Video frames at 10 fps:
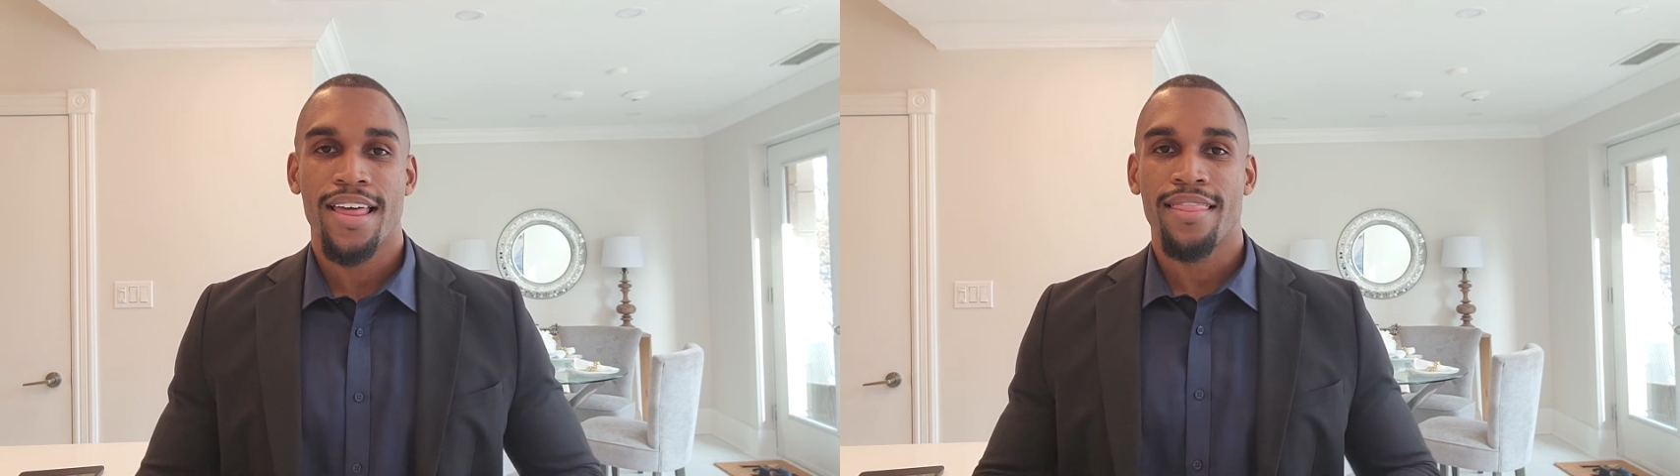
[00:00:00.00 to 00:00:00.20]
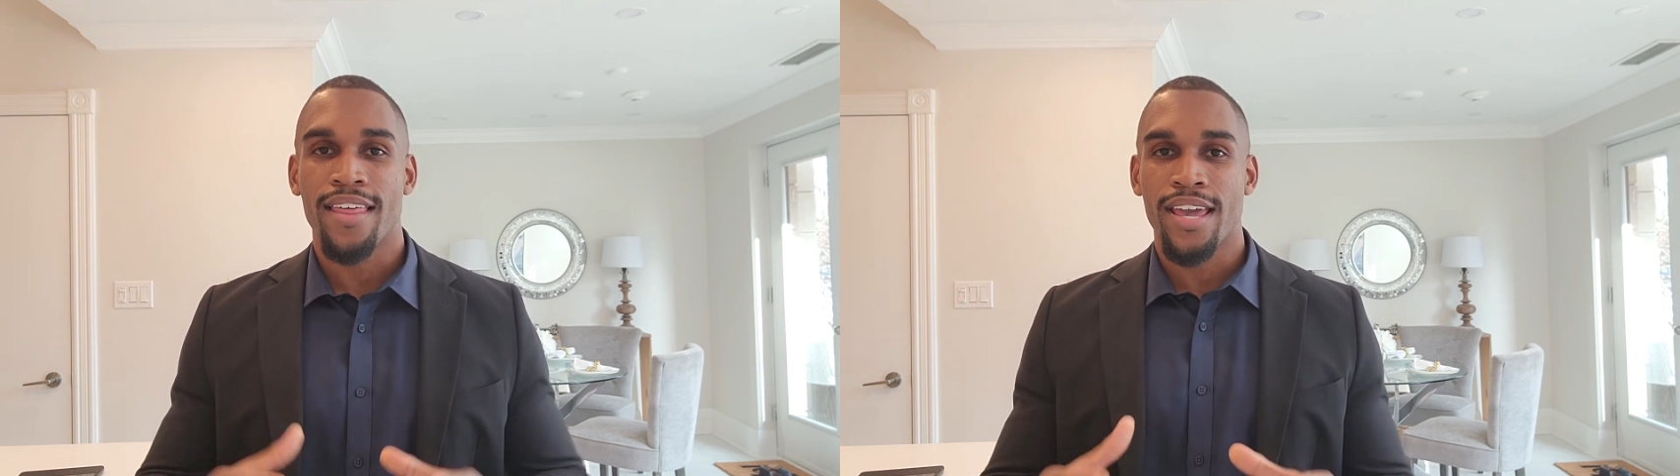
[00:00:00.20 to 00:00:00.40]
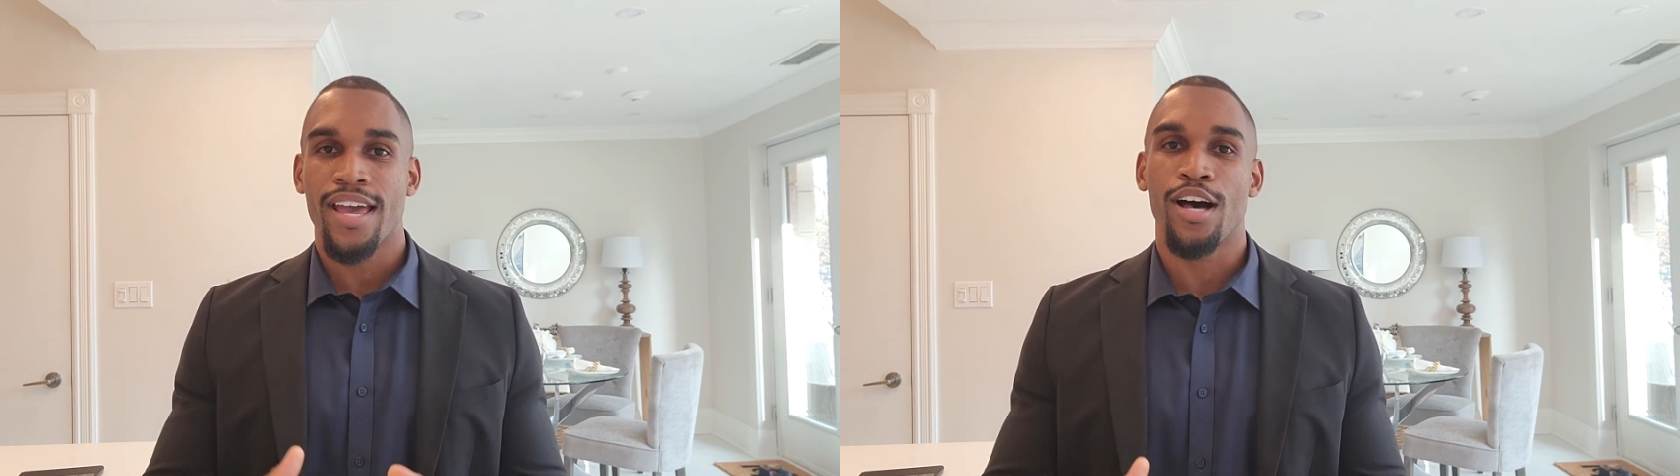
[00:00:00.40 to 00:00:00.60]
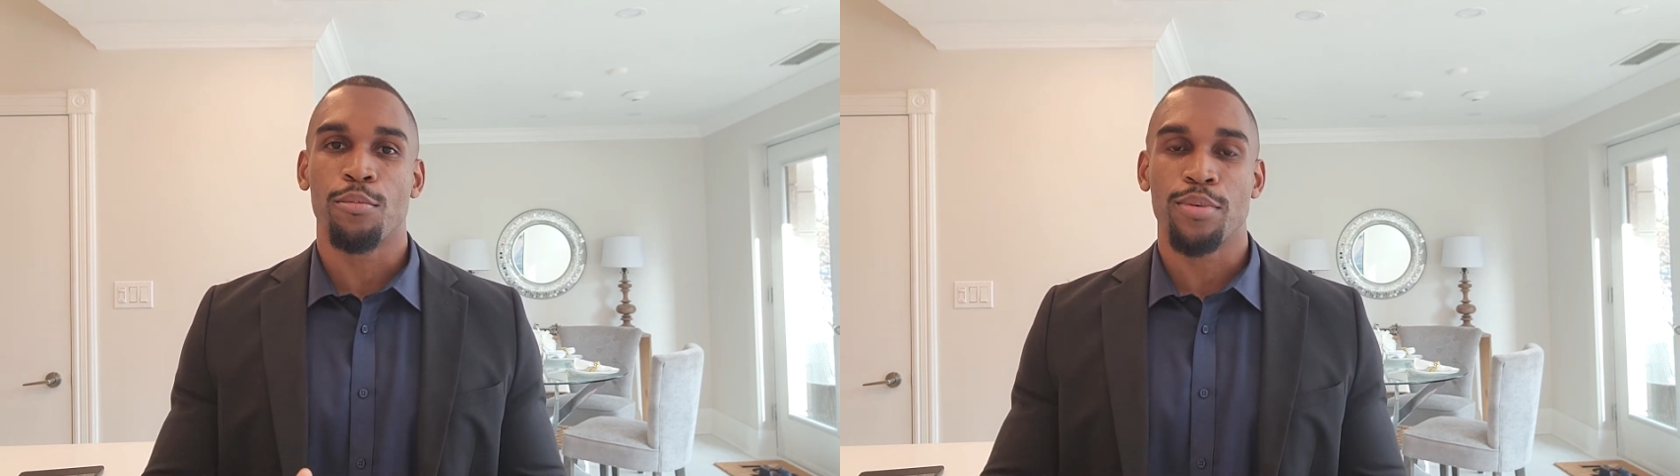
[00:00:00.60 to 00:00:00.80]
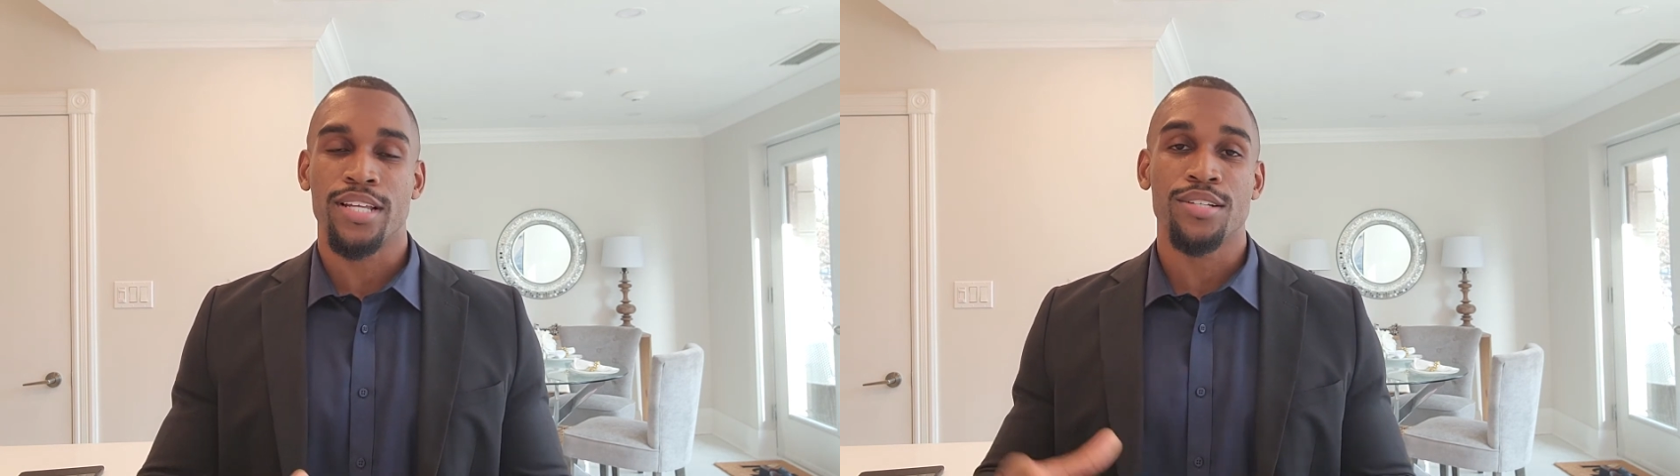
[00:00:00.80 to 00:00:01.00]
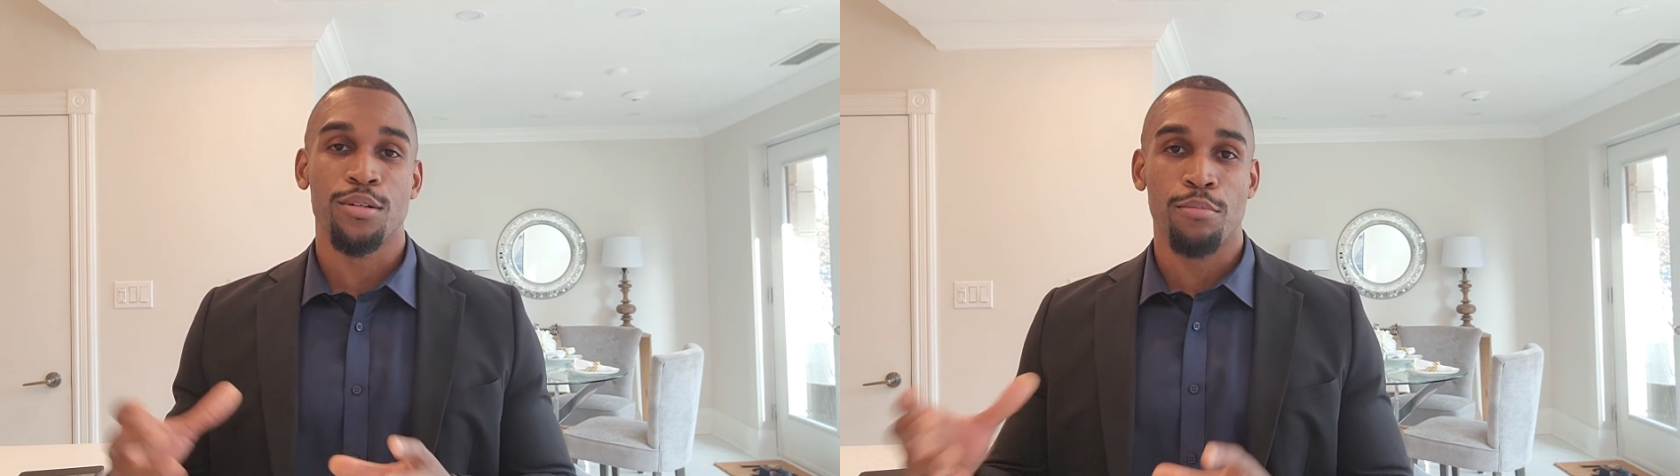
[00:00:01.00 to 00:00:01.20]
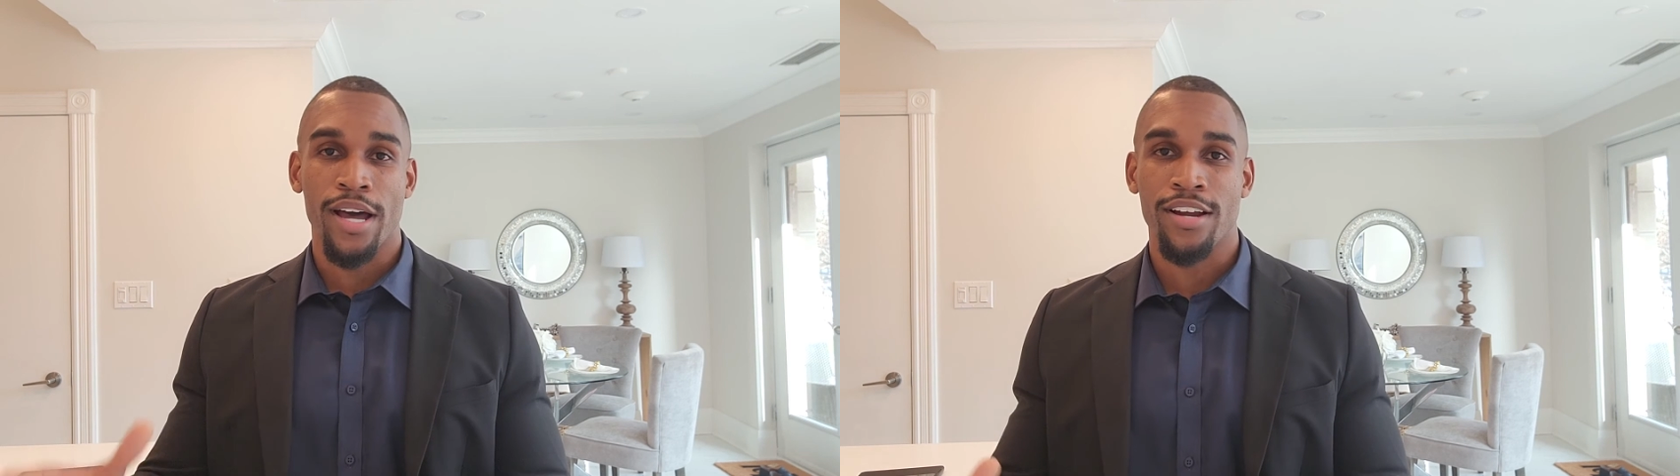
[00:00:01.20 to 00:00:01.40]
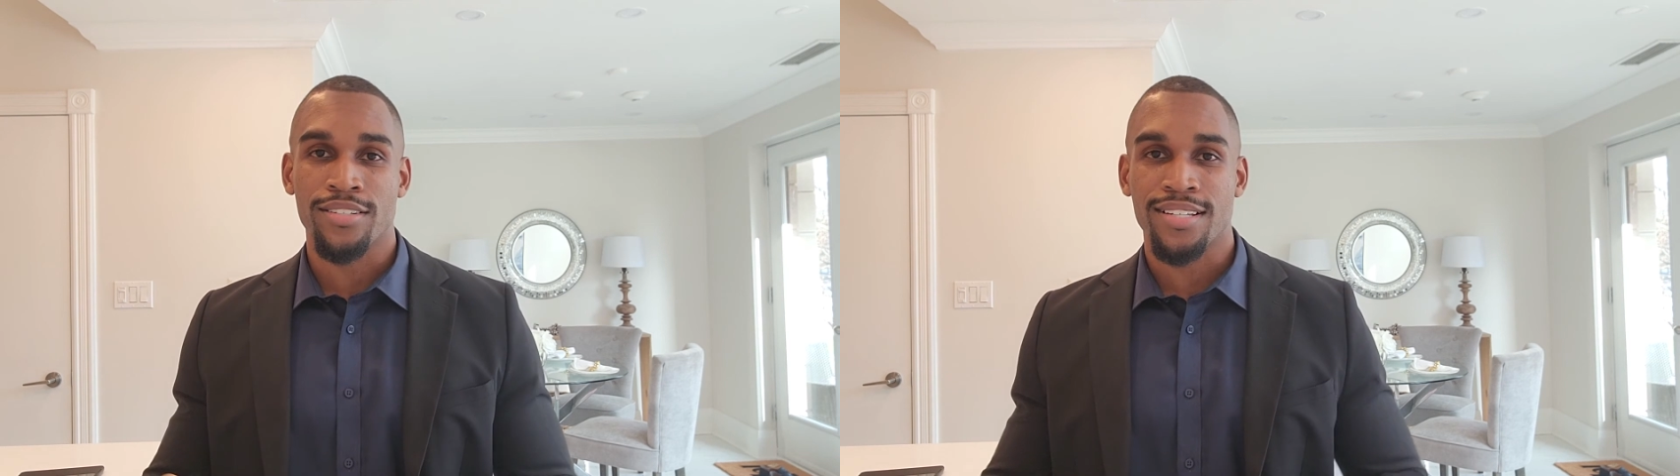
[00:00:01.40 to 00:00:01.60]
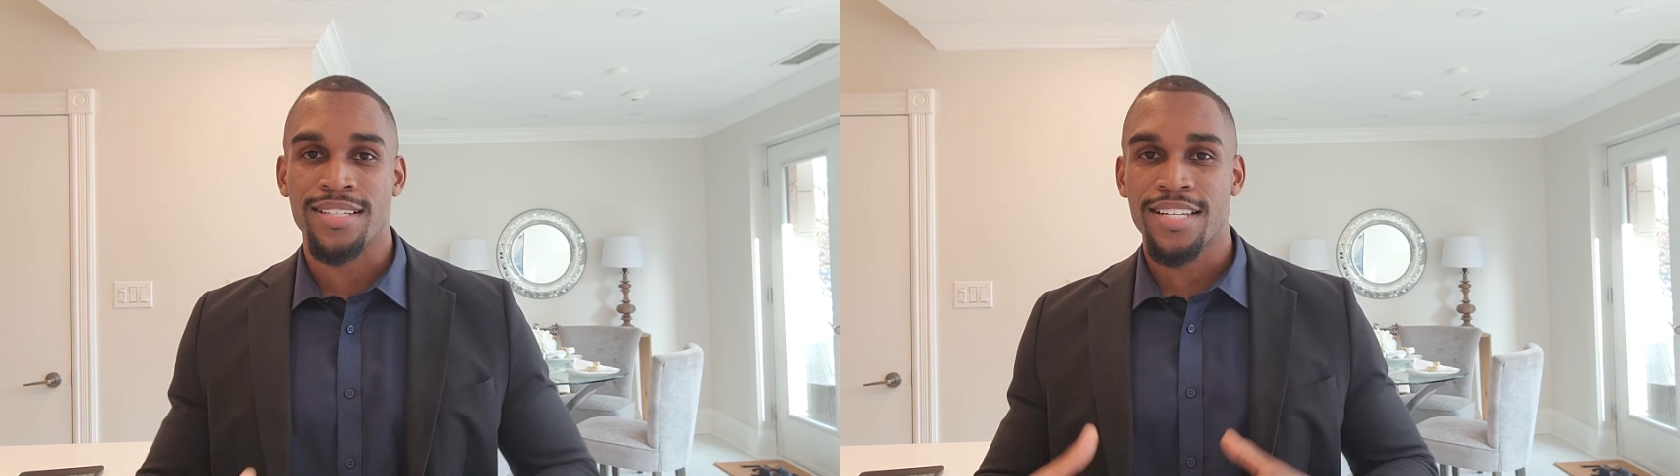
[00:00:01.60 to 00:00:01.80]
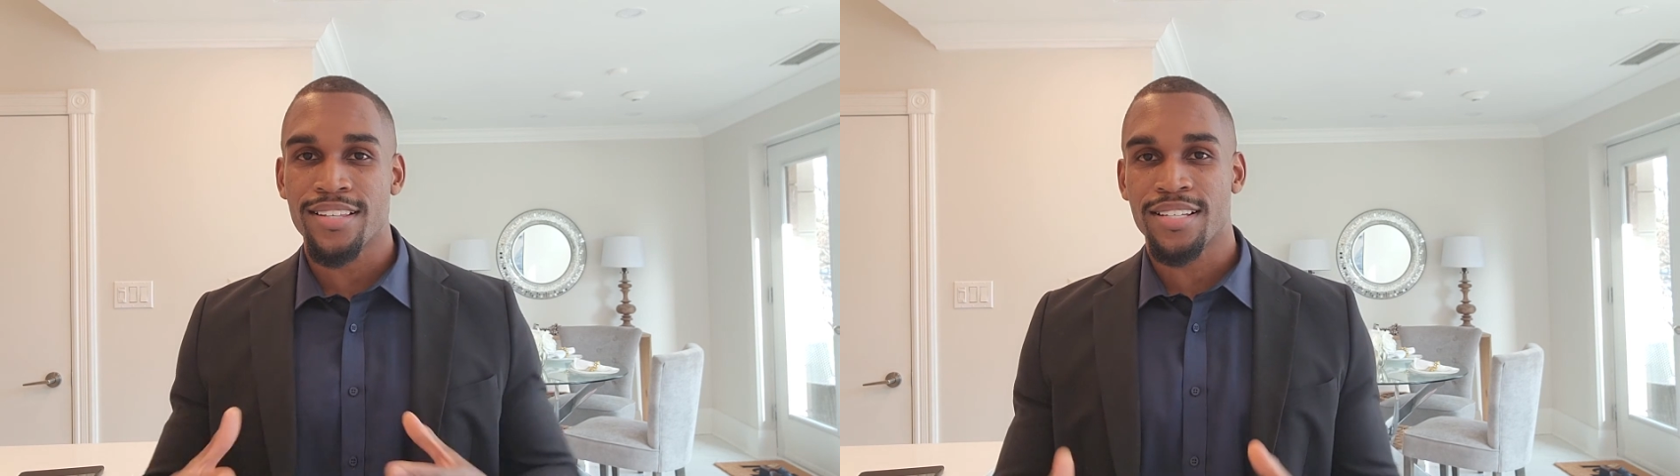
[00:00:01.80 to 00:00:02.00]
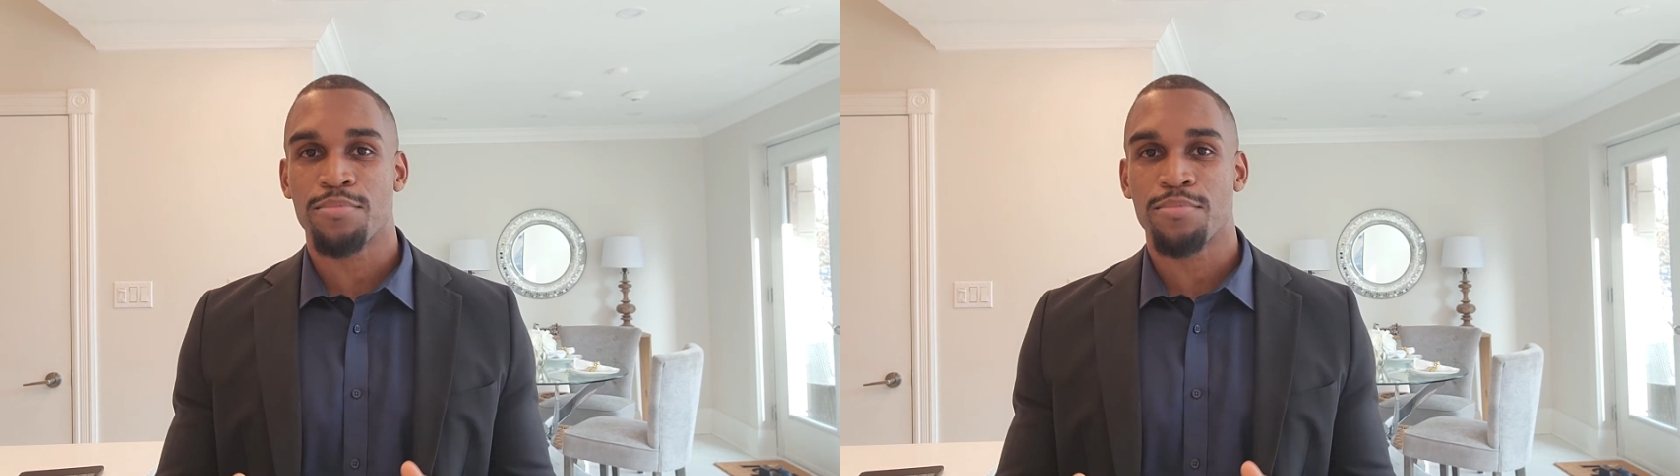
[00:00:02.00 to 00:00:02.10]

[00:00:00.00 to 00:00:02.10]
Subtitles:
they help potential buyers to see this